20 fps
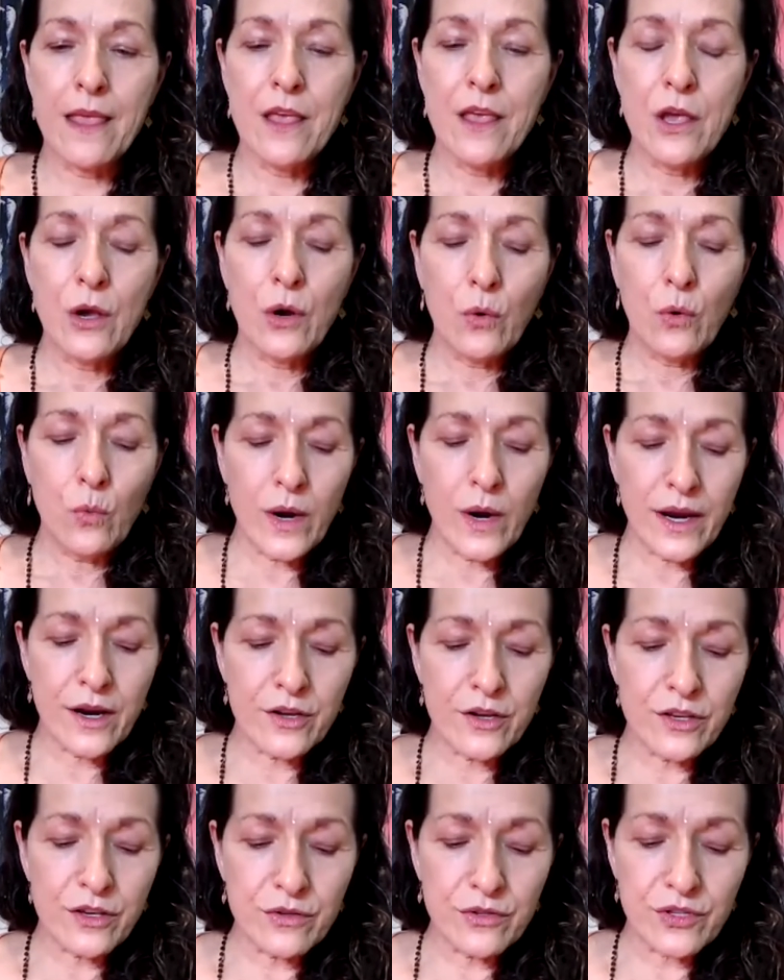where
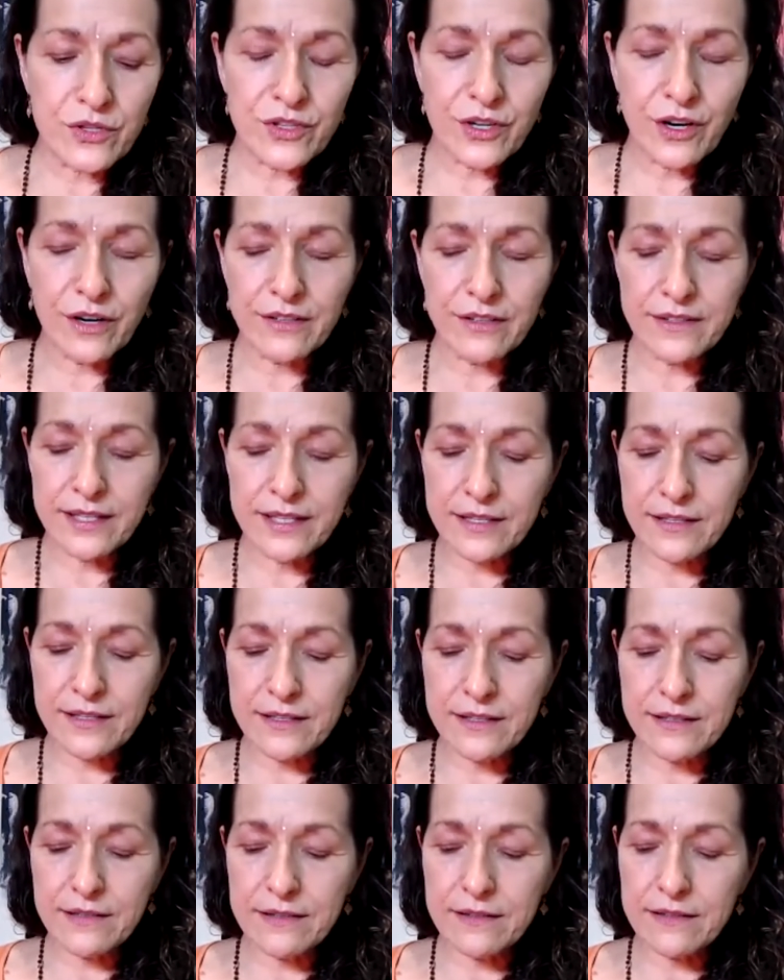you start
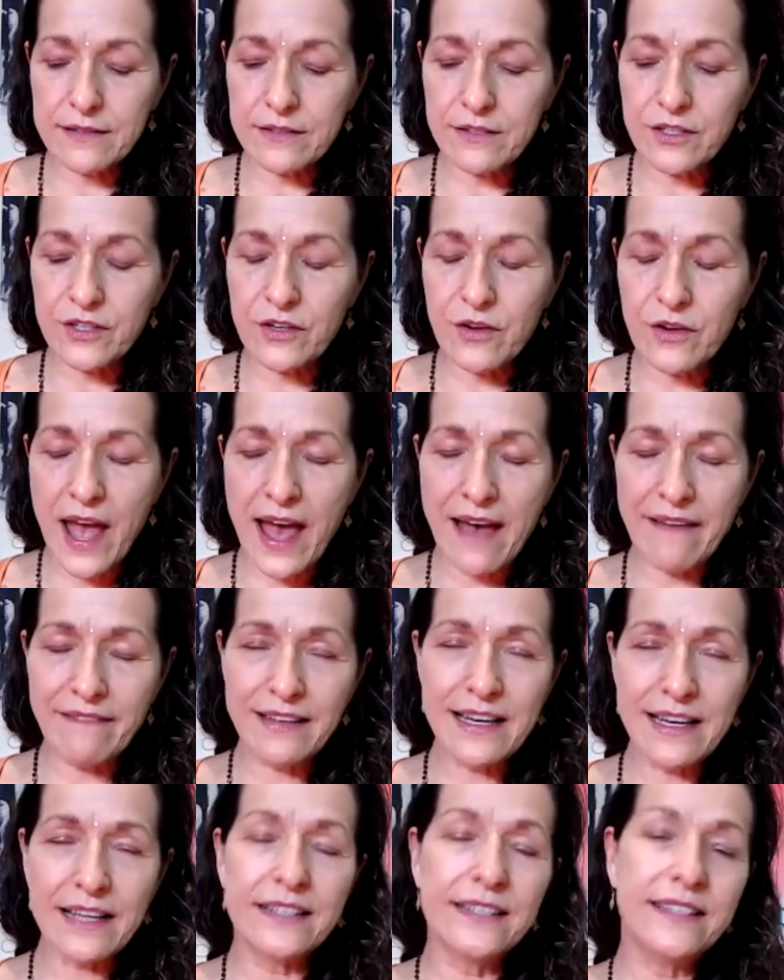to have
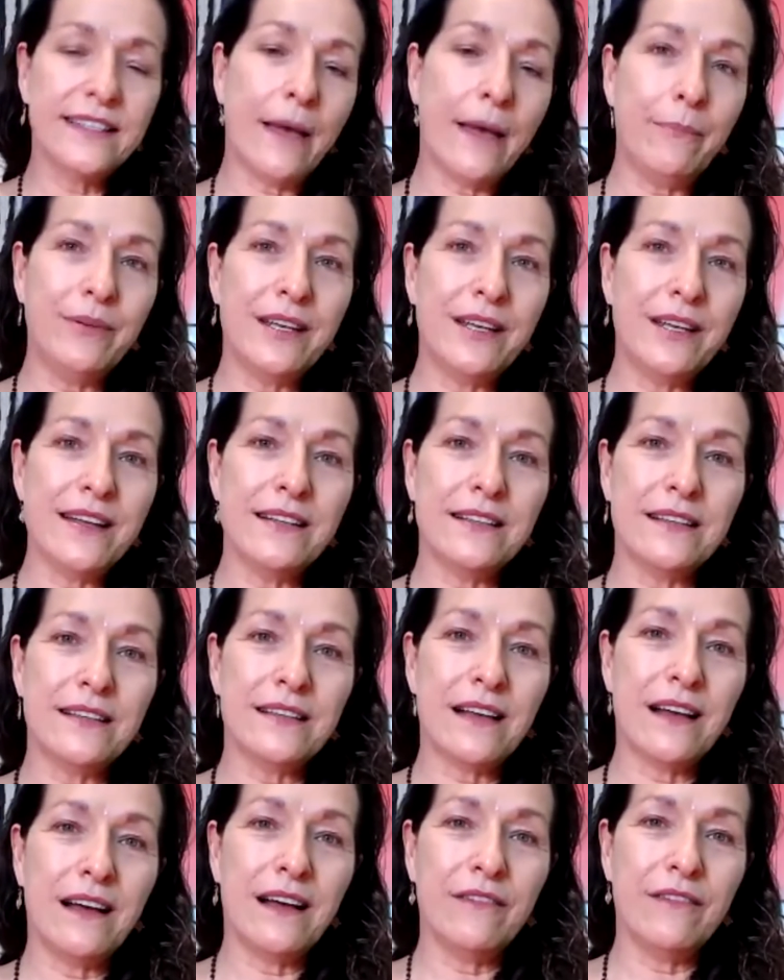an acceptance
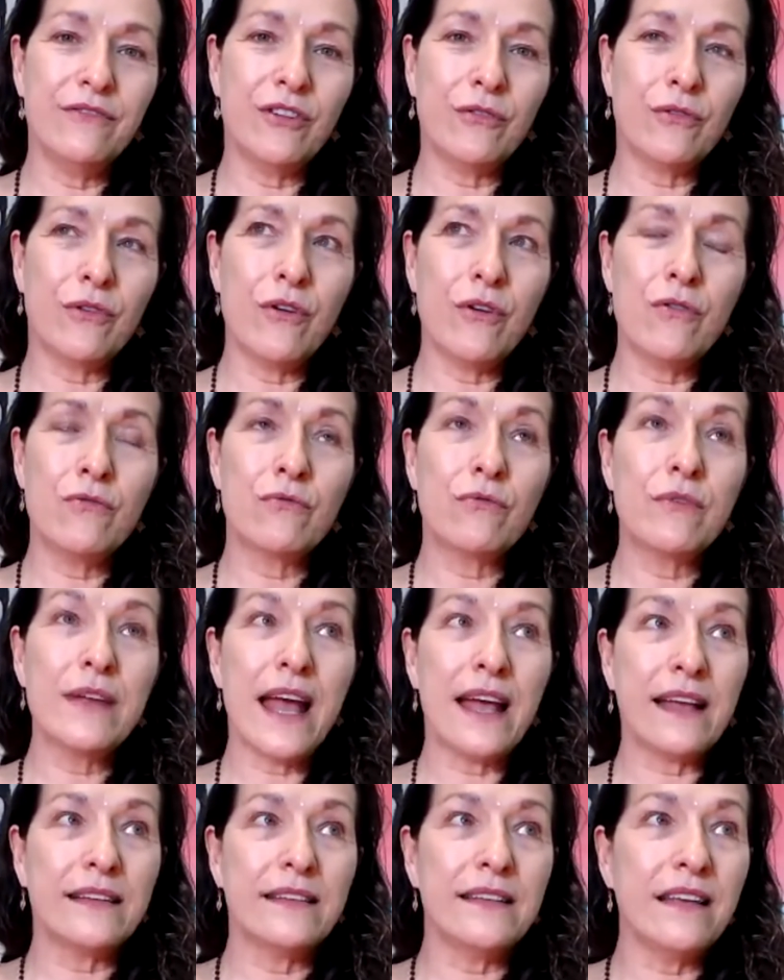of your own
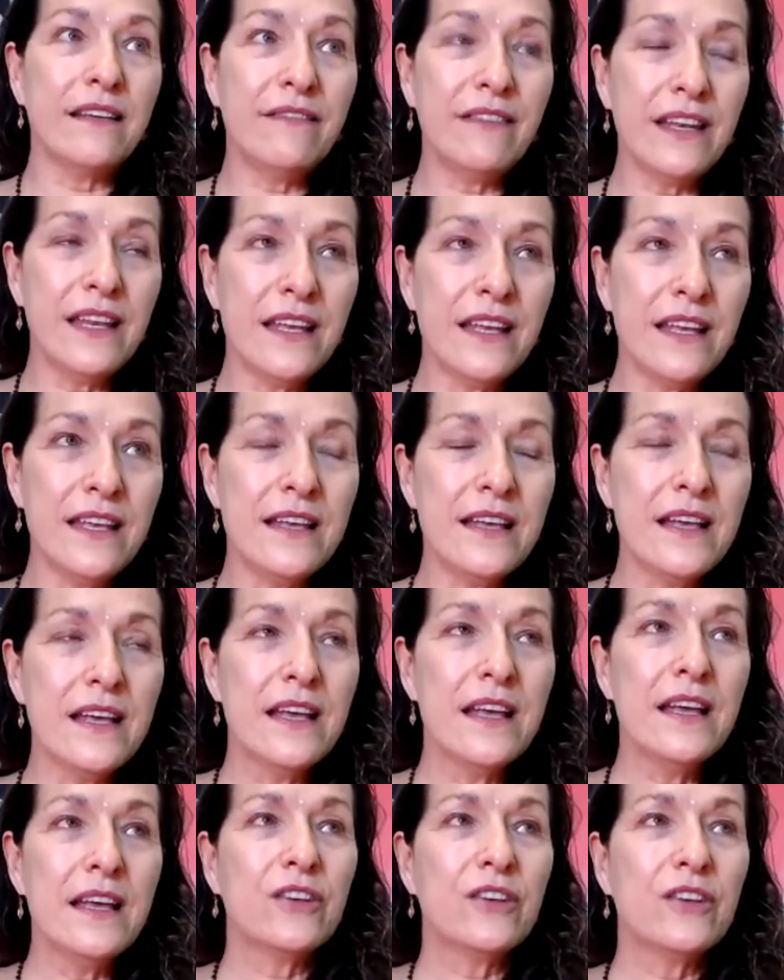reactivity.
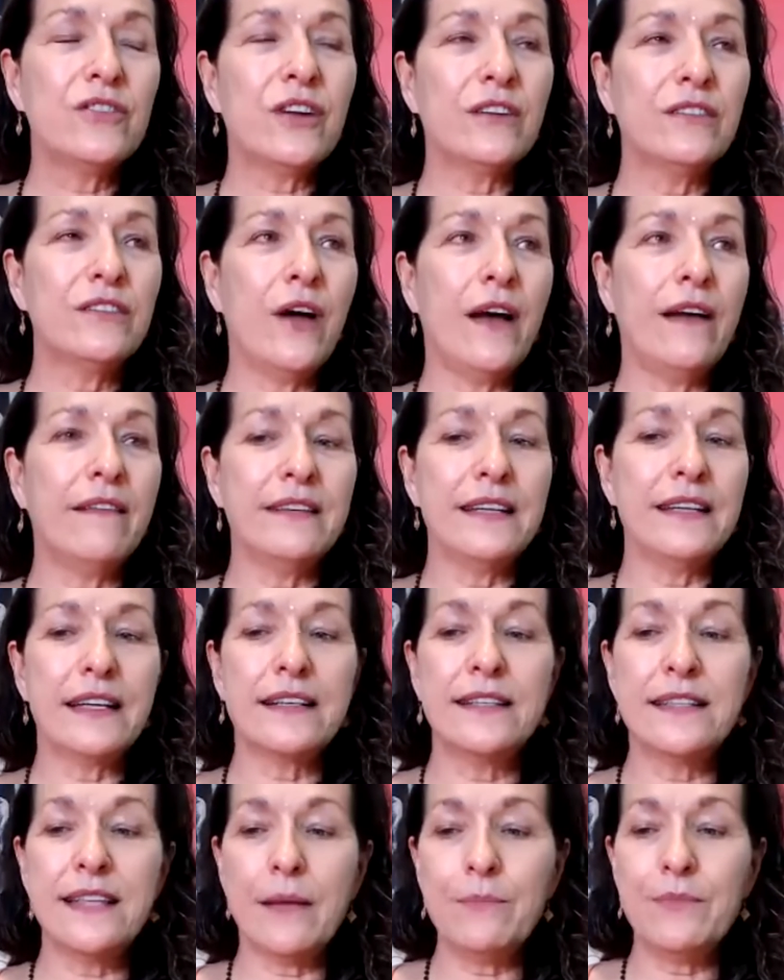You start to have an
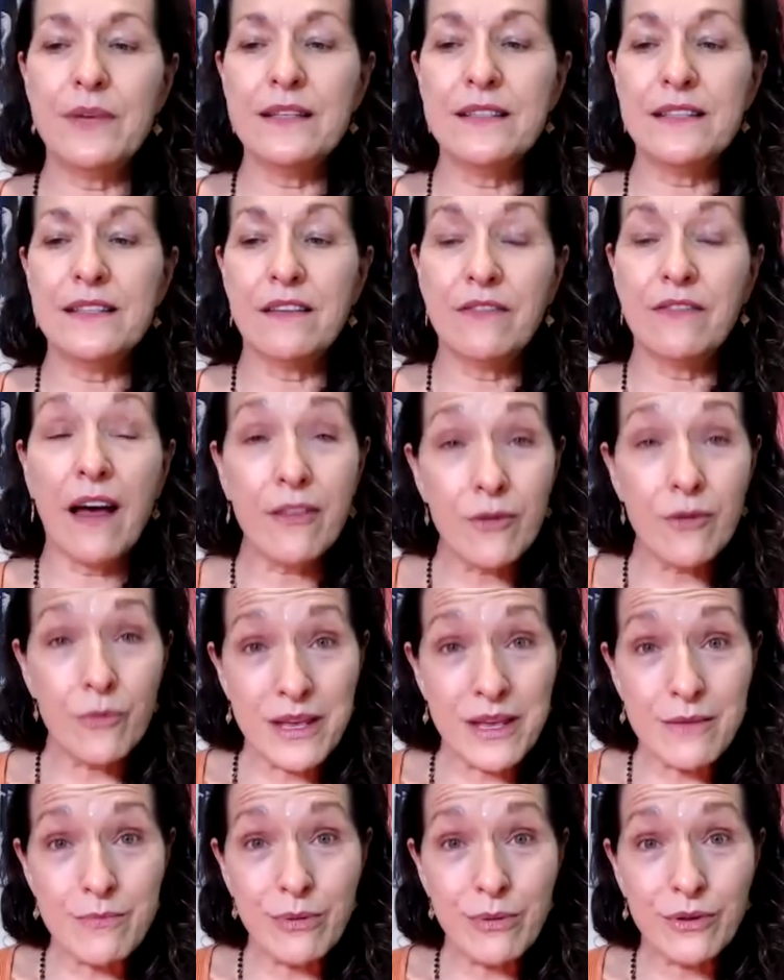acceptance of other
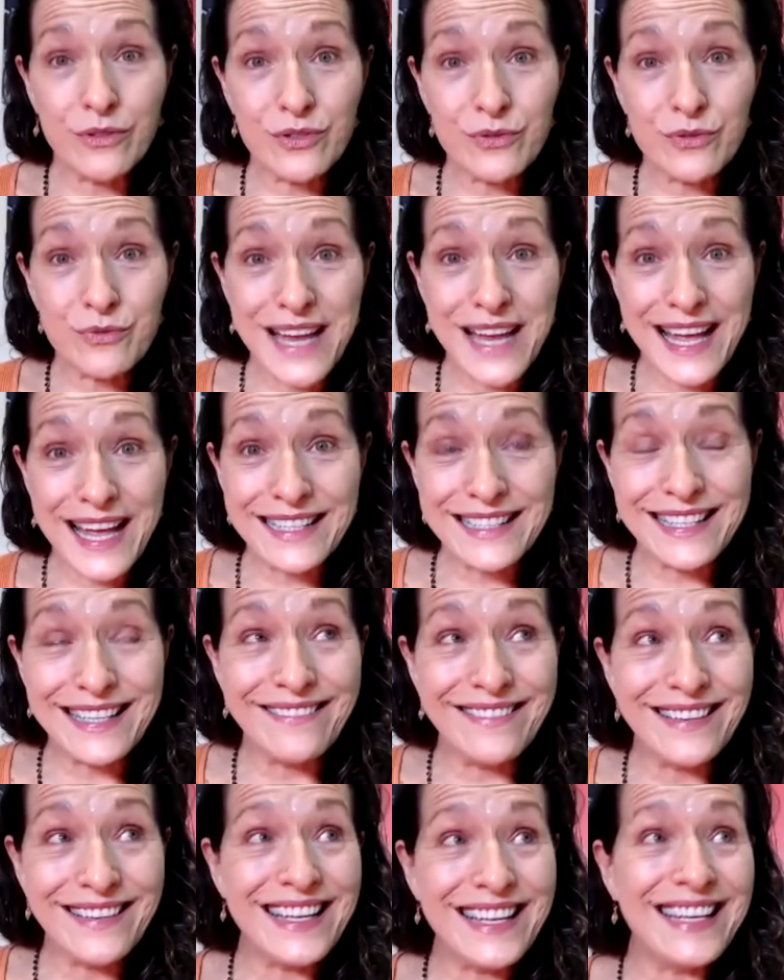people's
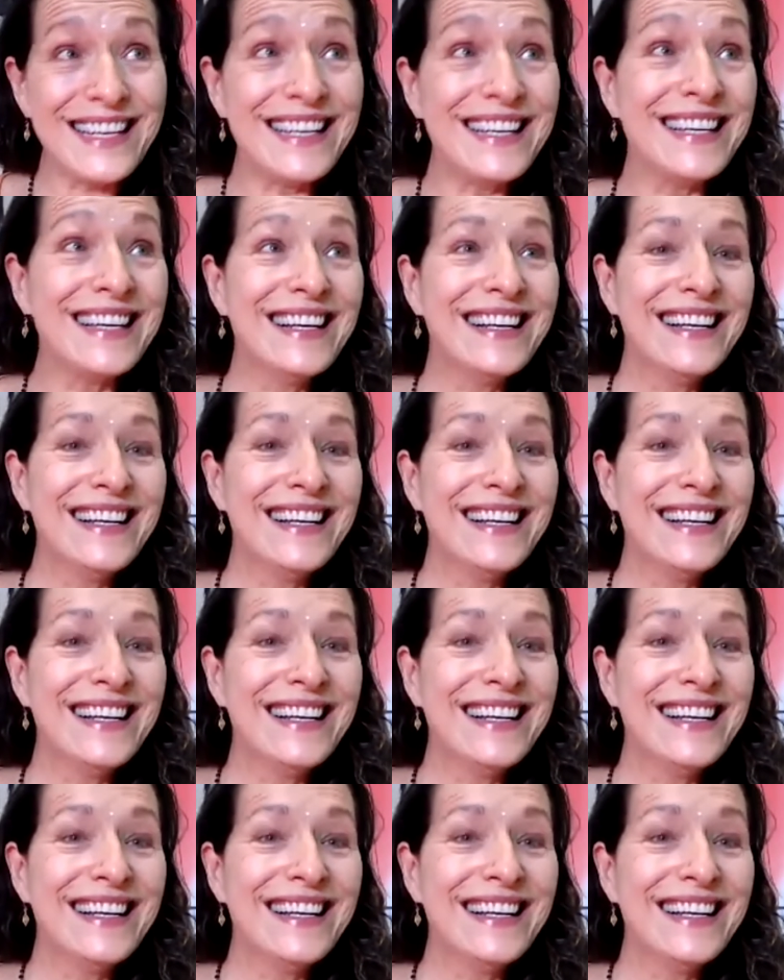reactivity.